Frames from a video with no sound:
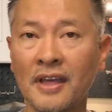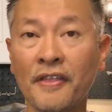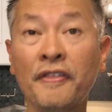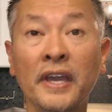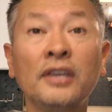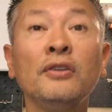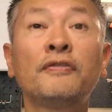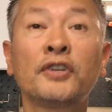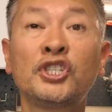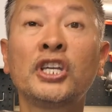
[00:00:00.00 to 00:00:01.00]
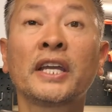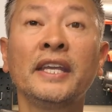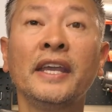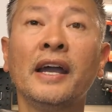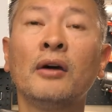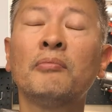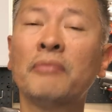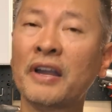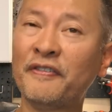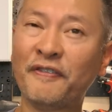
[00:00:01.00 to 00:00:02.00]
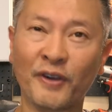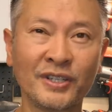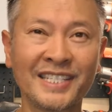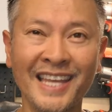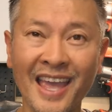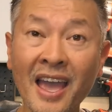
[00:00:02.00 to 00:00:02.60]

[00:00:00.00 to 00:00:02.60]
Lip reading: thank you for checking out my first